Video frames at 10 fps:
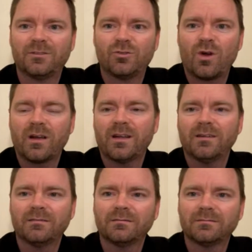
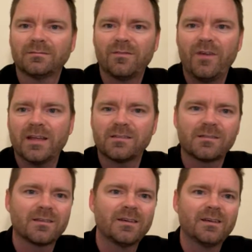drunken
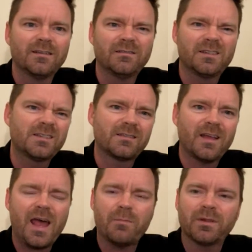fest, just
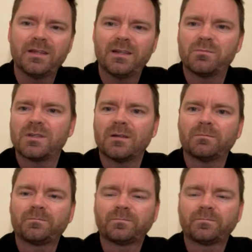happily tipsy.